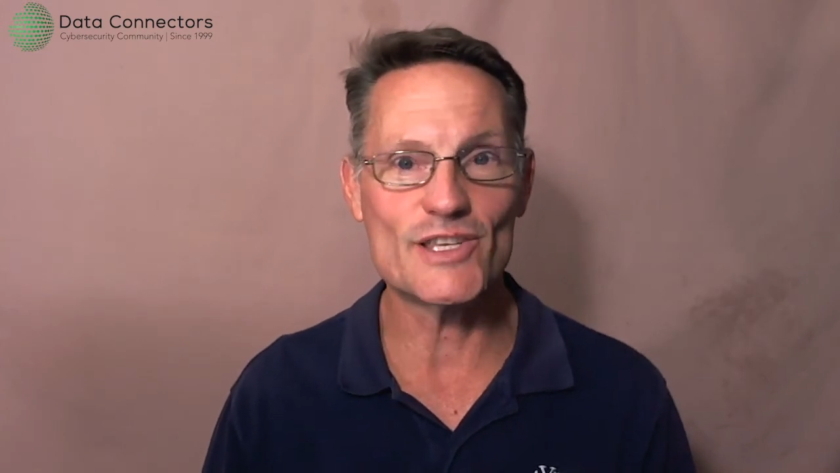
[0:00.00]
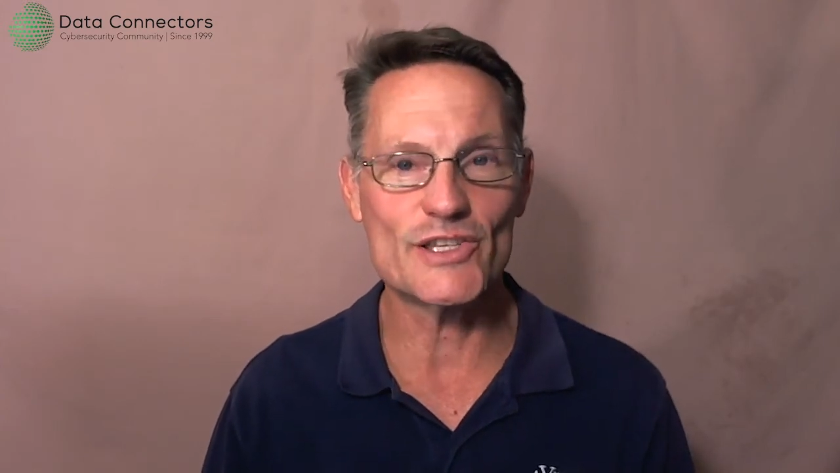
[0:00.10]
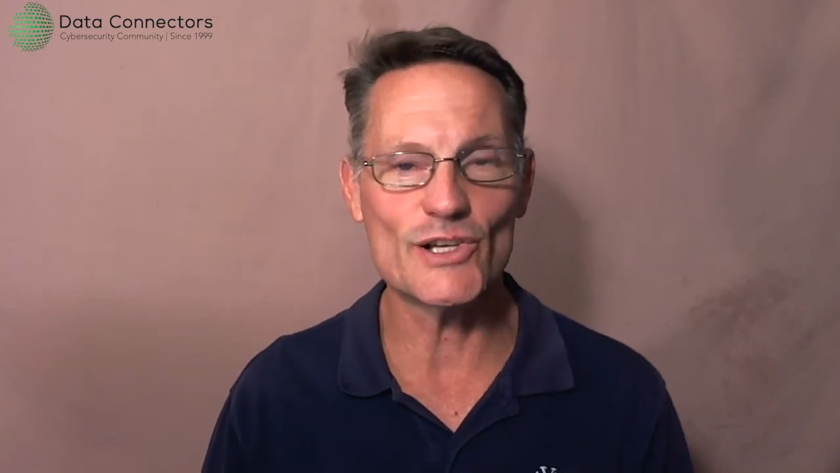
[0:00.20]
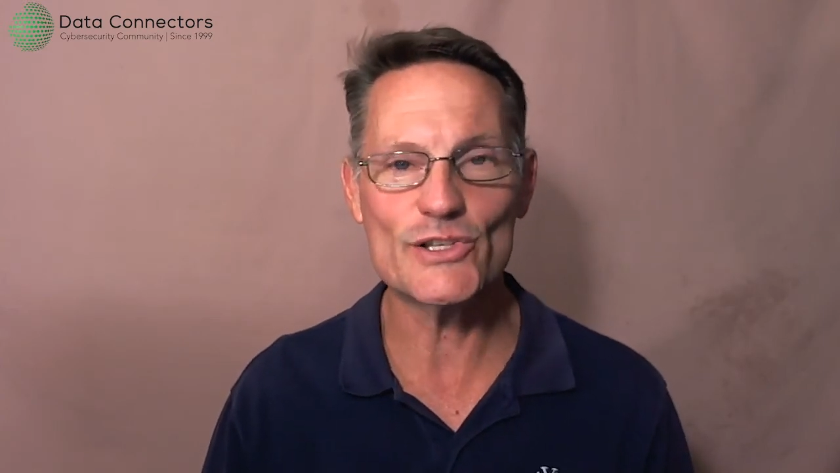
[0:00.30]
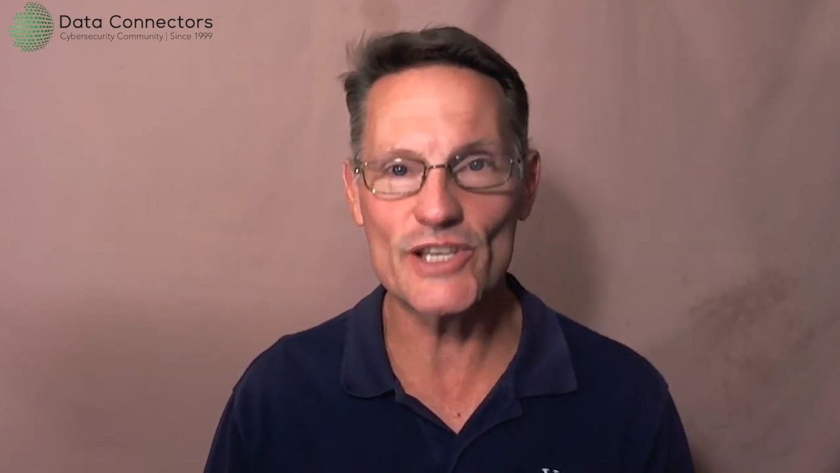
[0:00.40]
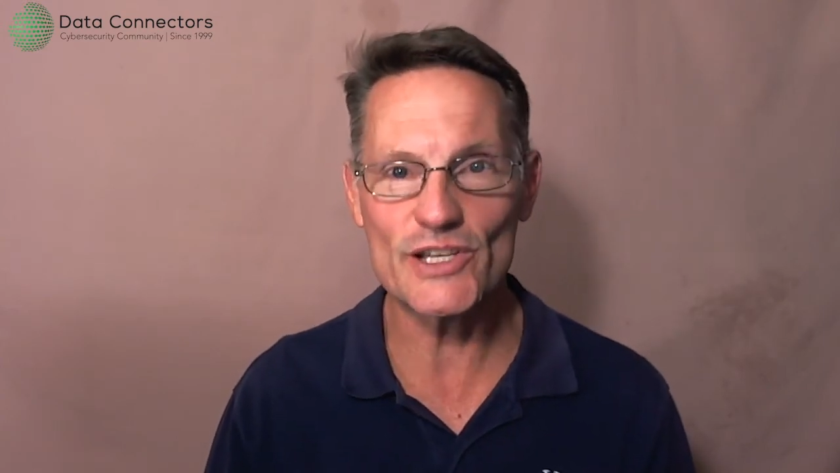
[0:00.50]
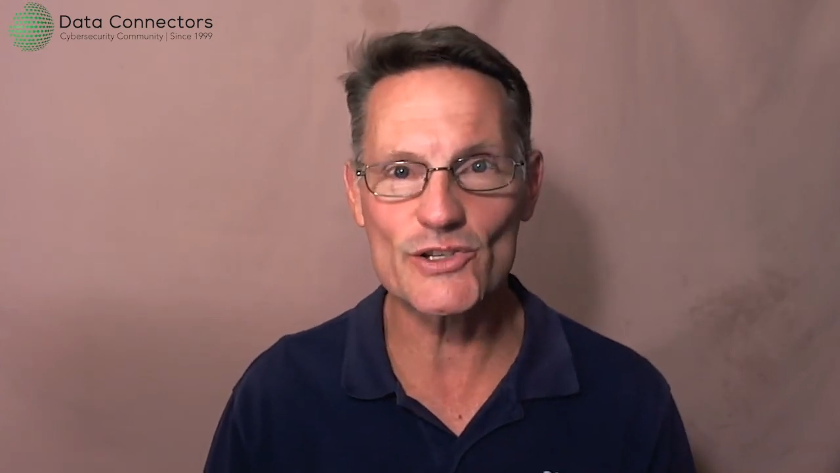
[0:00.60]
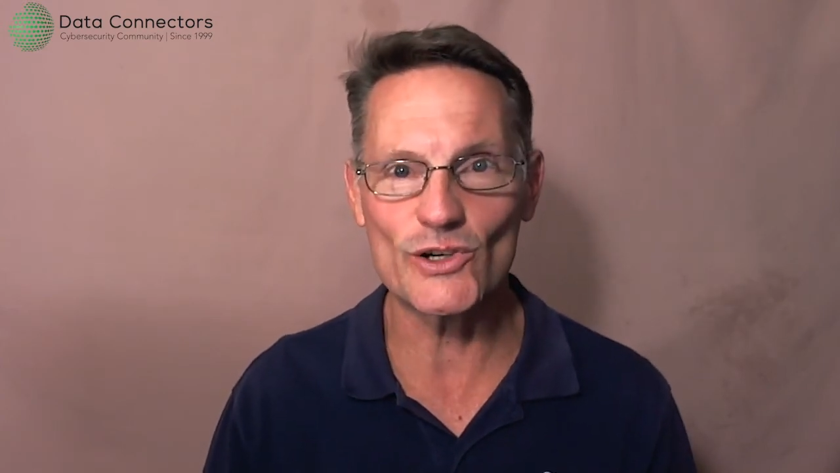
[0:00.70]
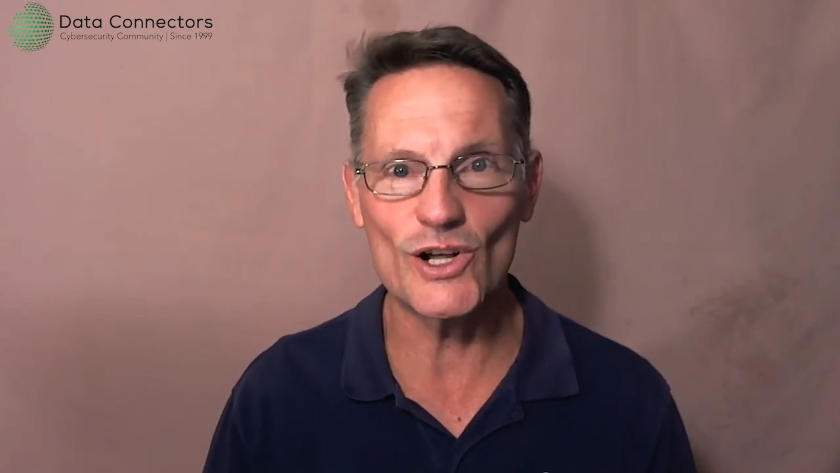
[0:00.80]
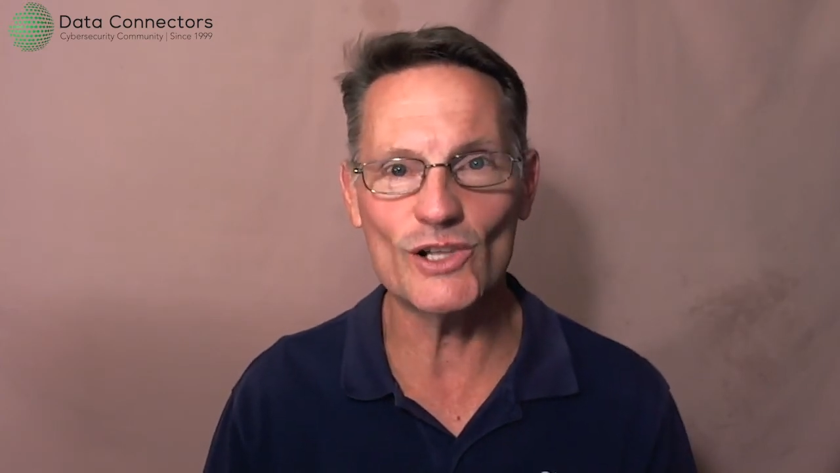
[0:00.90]
skill sets
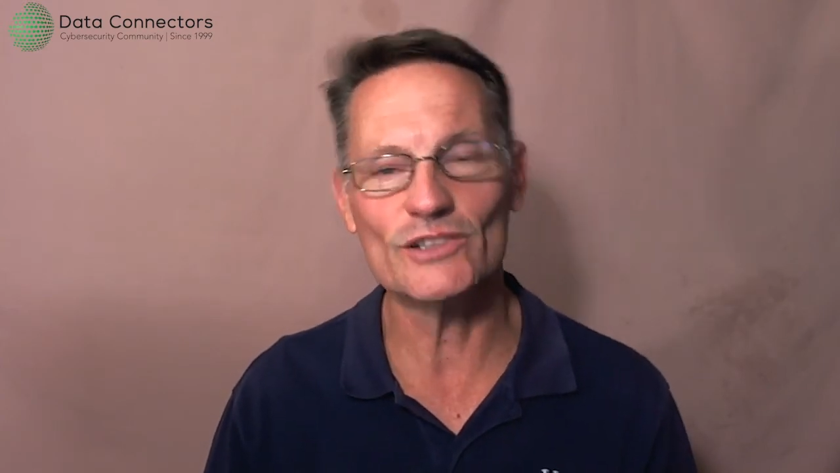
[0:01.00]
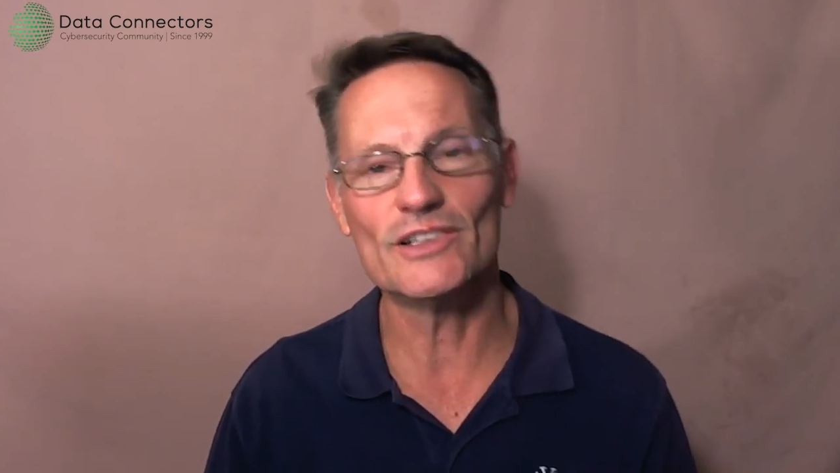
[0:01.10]
are all